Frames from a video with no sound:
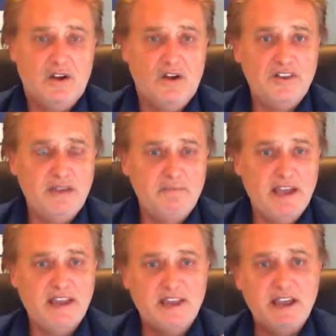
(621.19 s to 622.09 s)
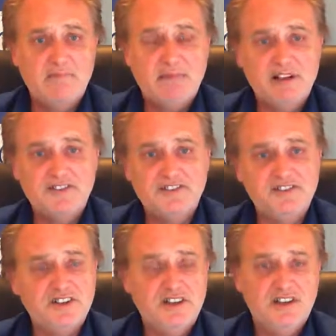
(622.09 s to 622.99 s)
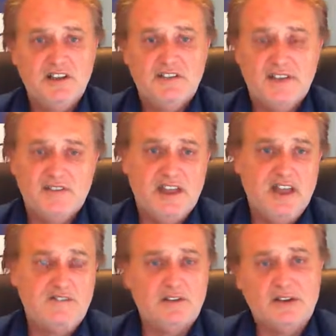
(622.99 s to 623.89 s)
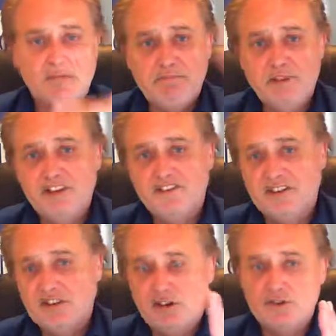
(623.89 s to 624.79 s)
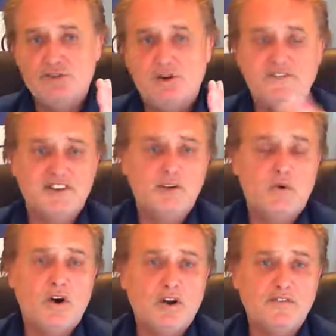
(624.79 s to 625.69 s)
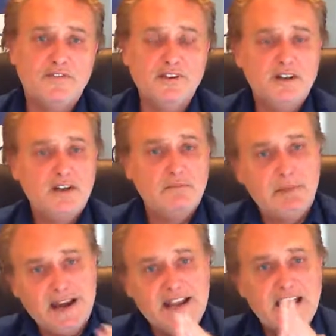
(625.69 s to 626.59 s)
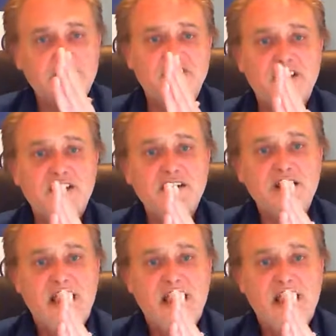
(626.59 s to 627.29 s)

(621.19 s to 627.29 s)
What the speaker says: On their bank account balances, they have a lot of peaks and a lot of troughs, and quite often money comes in